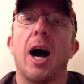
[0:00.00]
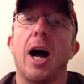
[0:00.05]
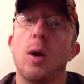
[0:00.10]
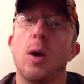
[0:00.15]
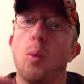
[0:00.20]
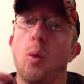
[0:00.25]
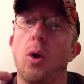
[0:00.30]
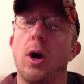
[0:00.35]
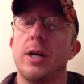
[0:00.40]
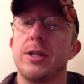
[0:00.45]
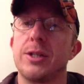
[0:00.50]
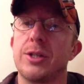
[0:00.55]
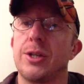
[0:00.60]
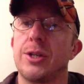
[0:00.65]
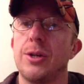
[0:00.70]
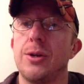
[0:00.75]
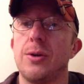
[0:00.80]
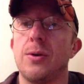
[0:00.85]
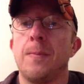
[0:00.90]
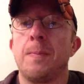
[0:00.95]
I want
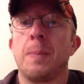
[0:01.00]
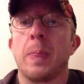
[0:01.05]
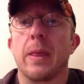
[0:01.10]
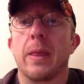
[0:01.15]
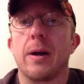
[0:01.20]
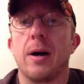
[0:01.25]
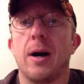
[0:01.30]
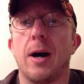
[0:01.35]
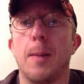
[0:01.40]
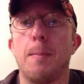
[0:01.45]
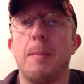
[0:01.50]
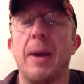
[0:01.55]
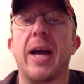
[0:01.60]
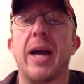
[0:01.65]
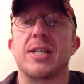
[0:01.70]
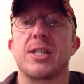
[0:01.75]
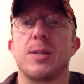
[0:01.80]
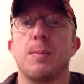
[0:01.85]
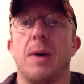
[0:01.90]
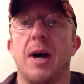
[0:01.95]
to
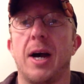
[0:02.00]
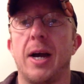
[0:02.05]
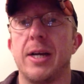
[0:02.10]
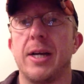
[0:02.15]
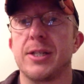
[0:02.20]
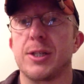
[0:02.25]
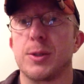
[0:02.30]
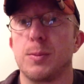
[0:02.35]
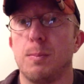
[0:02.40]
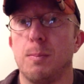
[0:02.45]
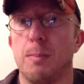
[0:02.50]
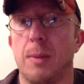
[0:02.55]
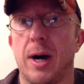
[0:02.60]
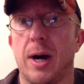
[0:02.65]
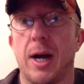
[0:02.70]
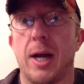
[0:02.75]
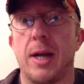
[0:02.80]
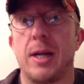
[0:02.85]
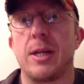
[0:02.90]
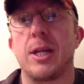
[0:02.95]
maximize
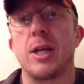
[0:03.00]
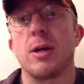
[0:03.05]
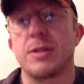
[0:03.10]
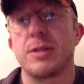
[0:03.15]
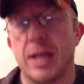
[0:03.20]
my